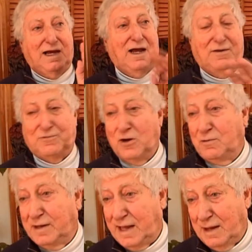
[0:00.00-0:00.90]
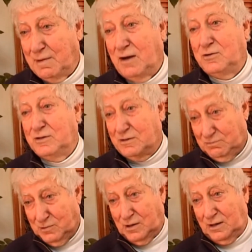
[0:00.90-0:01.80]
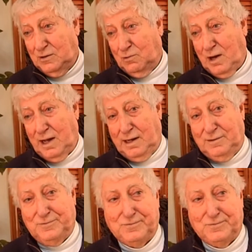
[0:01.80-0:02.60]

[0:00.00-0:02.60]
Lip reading: and if nobody came out, you went on your way.